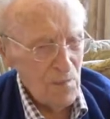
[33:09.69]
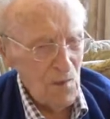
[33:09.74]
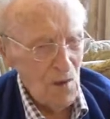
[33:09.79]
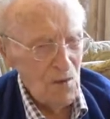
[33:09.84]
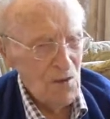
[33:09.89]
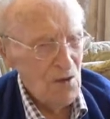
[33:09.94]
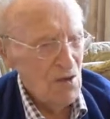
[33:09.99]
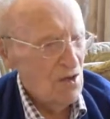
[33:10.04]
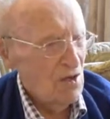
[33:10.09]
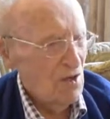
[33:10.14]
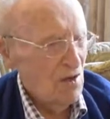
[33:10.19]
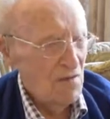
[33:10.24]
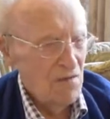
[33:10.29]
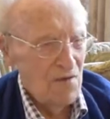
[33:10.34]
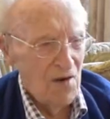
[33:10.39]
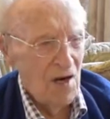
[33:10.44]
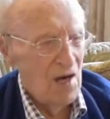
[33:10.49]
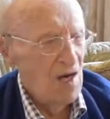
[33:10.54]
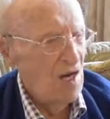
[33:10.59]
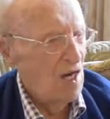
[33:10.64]
which is a
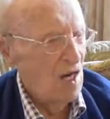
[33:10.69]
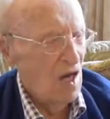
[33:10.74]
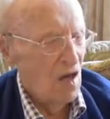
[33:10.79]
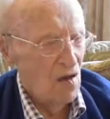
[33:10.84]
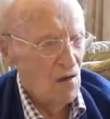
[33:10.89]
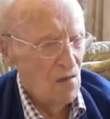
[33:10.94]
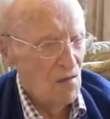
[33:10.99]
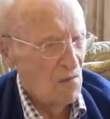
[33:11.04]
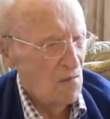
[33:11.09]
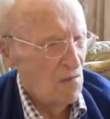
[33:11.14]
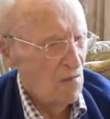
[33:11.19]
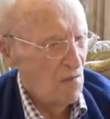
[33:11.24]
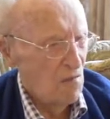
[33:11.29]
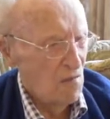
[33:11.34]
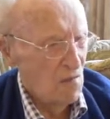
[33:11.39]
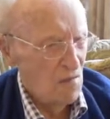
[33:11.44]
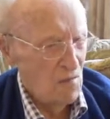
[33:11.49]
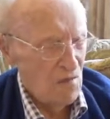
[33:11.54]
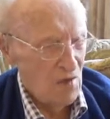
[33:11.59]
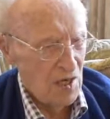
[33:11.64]
very long
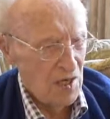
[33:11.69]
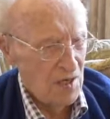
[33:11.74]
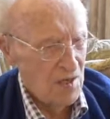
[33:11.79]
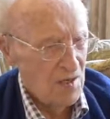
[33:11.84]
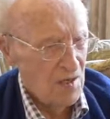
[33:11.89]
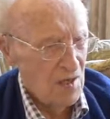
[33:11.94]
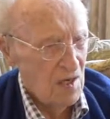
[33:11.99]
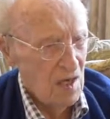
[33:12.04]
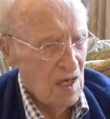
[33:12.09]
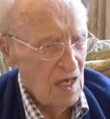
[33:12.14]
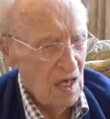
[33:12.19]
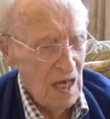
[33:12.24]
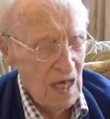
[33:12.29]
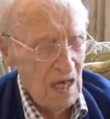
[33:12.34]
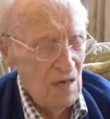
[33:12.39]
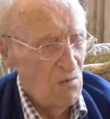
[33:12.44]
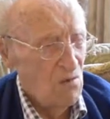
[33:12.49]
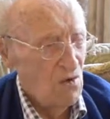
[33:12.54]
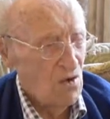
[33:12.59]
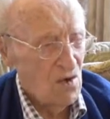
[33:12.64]
bridge.
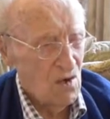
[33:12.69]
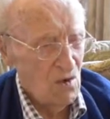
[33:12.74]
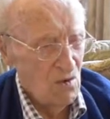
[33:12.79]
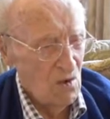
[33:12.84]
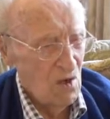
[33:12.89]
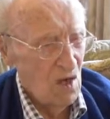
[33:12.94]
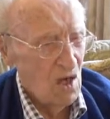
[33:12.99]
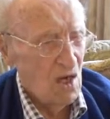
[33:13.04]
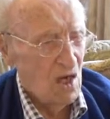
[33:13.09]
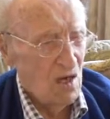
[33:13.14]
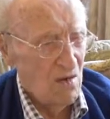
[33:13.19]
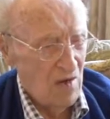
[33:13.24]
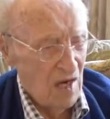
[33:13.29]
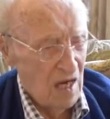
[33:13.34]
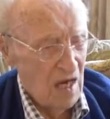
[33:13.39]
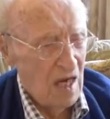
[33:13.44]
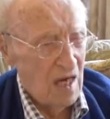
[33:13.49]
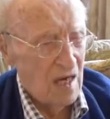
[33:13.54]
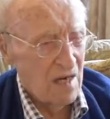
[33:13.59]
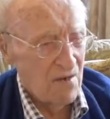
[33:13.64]
It was a work of
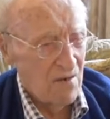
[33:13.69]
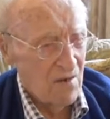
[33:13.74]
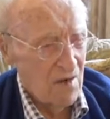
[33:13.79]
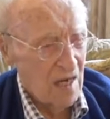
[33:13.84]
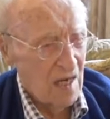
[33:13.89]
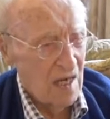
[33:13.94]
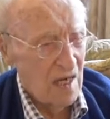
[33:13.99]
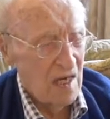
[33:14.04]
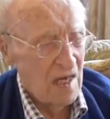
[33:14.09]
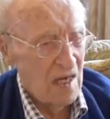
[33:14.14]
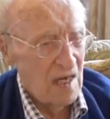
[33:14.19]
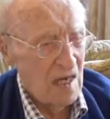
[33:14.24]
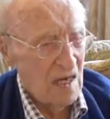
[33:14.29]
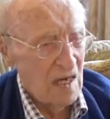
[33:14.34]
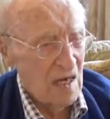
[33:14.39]
art really.